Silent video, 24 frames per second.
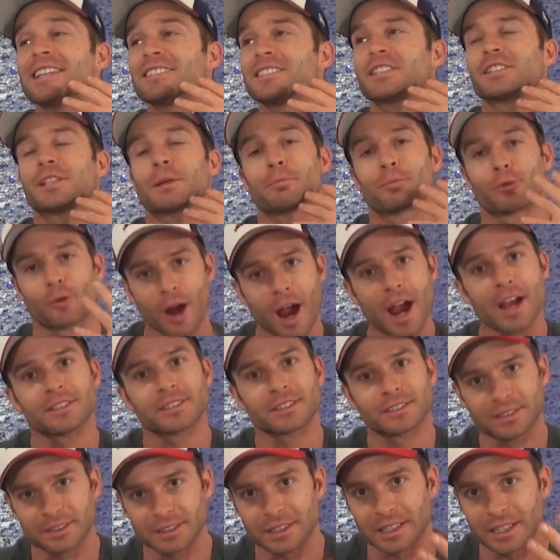a
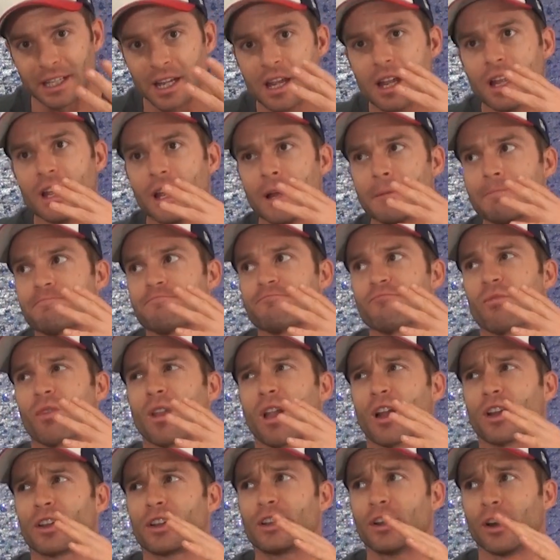surprisingly
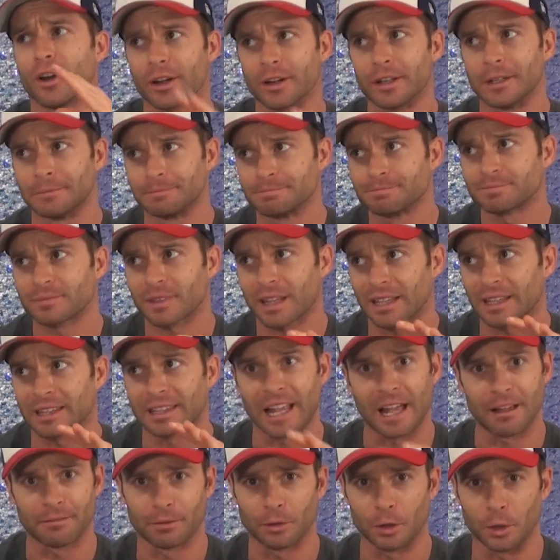good
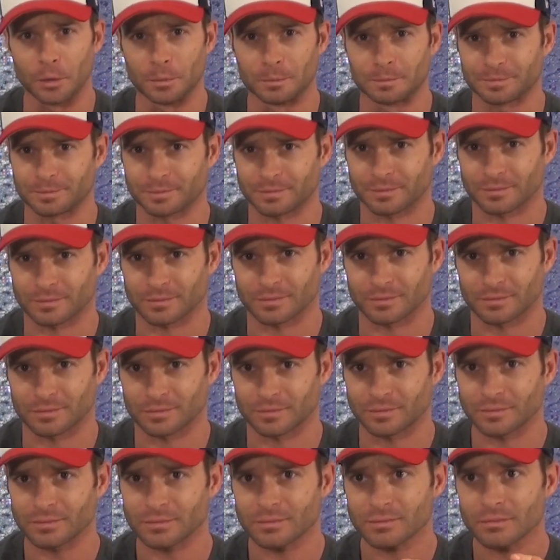level
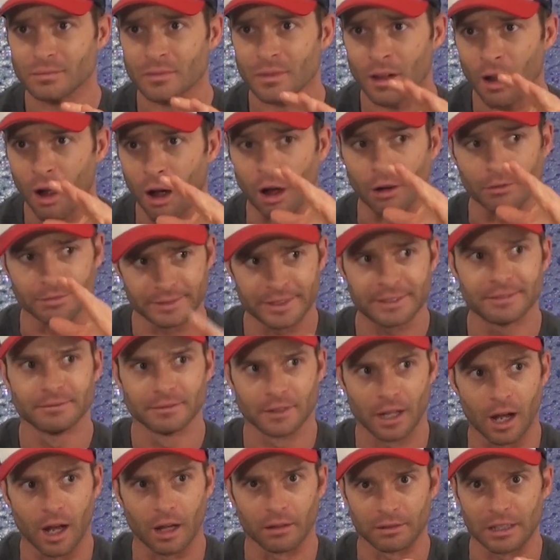of
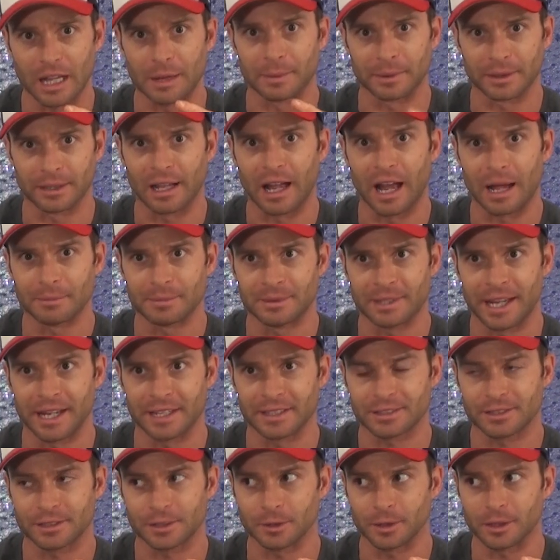lemon lime
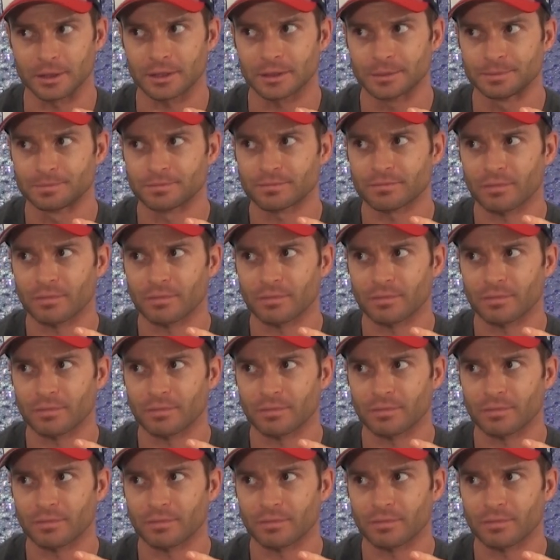taste to it.